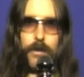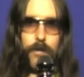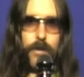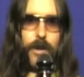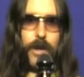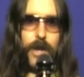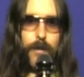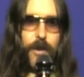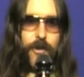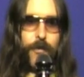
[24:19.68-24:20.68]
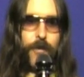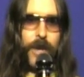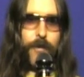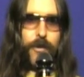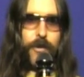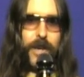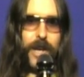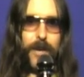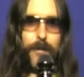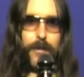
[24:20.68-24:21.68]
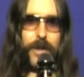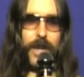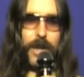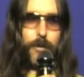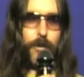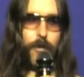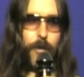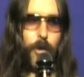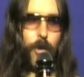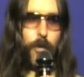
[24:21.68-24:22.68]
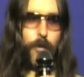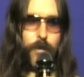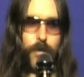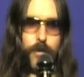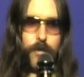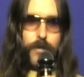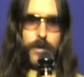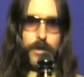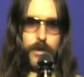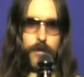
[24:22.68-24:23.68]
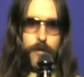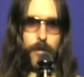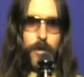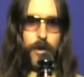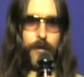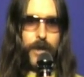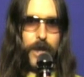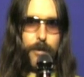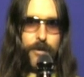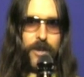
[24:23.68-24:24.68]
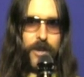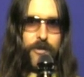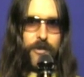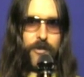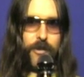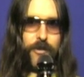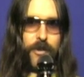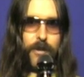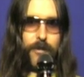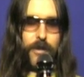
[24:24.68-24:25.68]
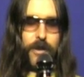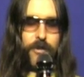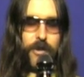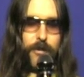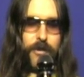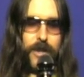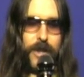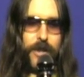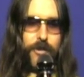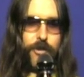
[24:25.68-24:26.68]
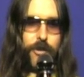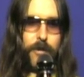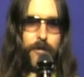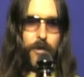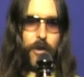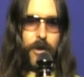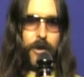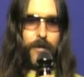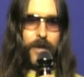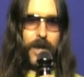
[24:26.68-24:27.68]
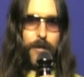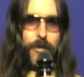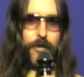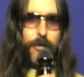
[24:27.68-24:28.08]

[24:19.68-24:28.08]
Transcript: my most favoured camera of all for my video productions in terms of the tube variety of cameras,